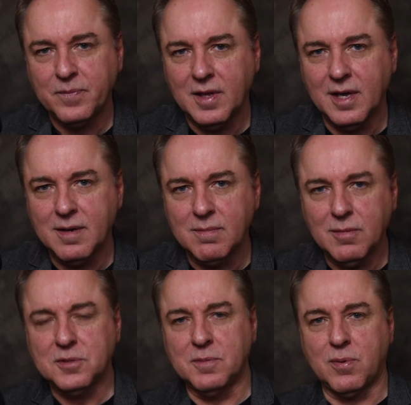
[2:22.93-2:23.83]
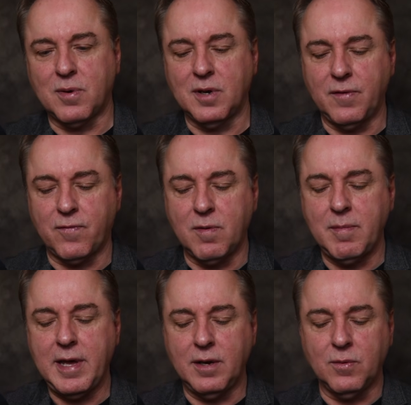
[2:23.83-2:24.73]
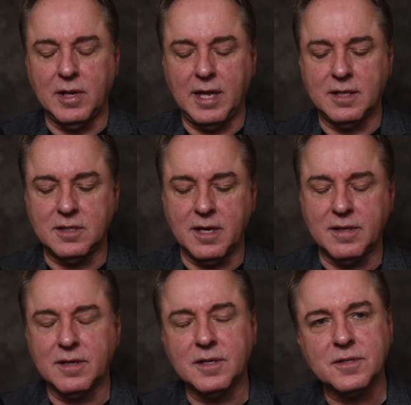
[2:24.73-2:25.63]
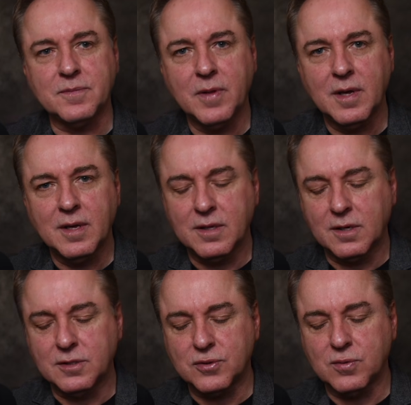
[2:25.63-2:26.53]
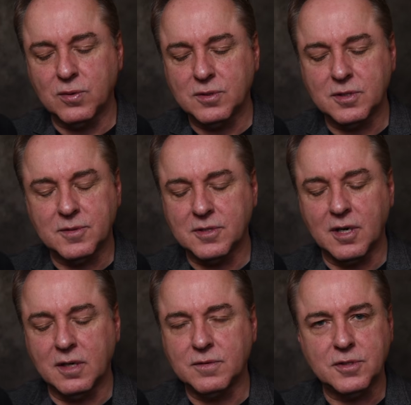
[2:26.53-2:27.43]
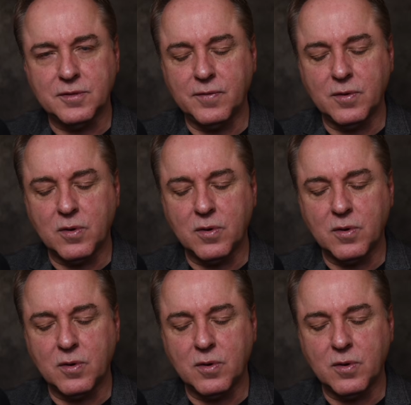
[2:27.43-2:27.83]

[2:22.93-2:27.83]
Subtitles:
And most importantly, for a manual lens like this, the controls themselves just feel